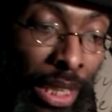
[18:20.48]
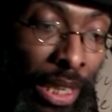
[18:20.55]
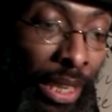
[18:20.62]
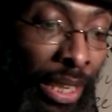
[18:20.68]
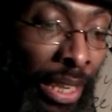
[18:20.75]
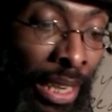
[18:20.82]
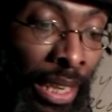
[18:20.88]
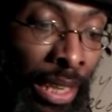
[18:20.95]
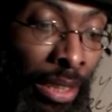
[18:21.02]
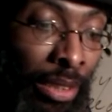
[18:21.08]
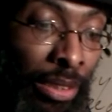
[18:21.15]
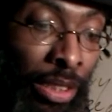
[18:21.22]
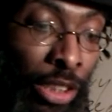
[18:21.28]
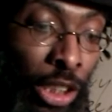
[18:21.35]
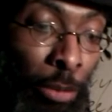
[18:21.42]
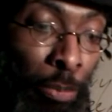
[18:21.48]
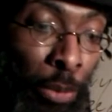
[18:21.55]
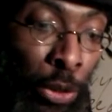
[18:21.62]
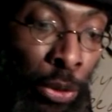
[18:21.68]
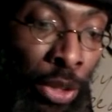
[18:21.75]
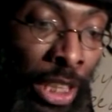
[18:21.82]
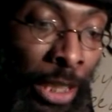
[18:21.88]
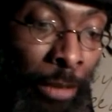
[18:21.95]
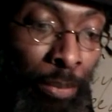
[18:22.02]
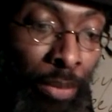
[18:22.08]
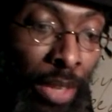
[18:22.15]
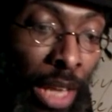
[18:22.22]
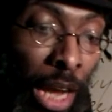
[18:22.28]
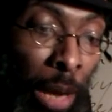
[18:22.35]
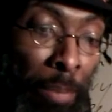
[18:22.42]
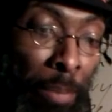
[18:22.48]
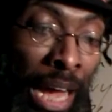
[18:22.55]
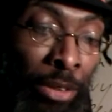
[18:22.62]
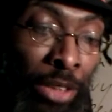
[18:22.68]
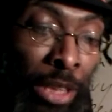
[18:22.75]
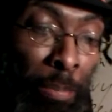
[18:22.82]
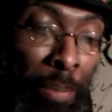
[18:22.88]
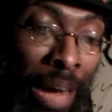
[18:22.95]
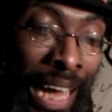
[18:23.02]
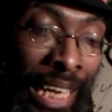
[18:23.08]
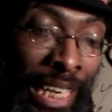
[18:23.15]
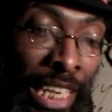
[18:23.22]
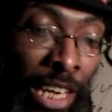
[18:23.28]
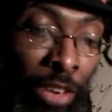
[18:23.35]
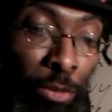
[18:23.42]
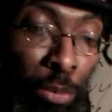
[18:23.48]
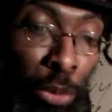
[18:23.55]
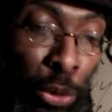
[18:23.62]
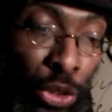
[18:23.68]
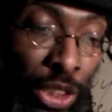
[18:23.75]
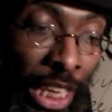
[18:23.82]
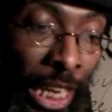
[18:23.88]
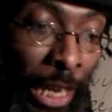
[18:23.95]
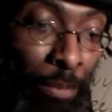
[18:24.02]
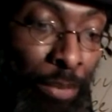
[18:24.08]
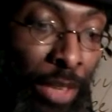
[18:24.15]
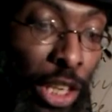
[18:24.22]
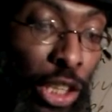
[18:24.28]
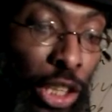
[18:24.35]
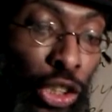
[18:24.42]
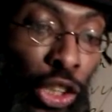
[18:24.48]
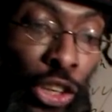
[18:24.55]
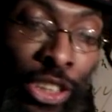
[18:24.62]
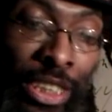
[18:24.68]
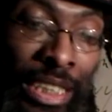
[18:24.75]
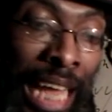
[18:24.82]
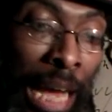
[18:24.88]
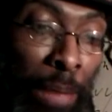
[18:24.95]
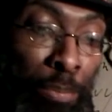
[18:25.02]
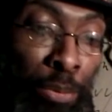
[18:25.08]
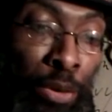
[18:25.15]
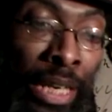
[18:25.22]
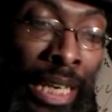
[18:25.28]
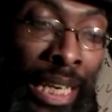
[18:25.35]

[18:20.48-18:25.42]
he disputed about the body of Musa, durst not bring